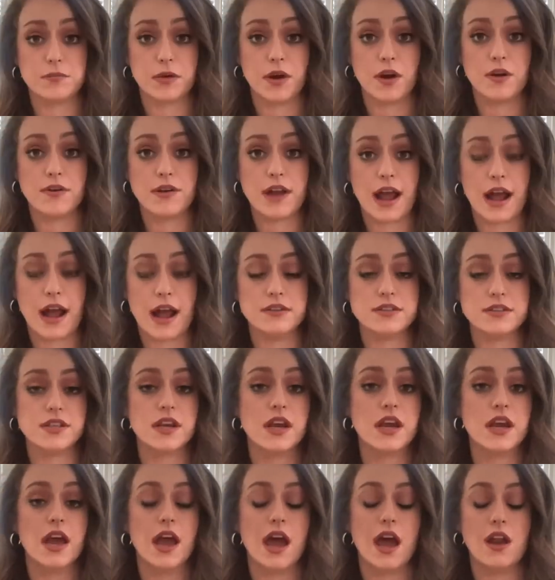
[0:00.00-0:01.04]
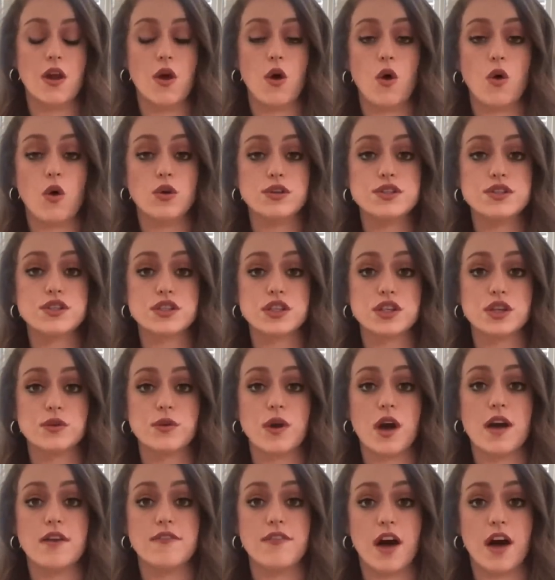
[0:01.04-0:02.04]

pronouns, and a whole slew of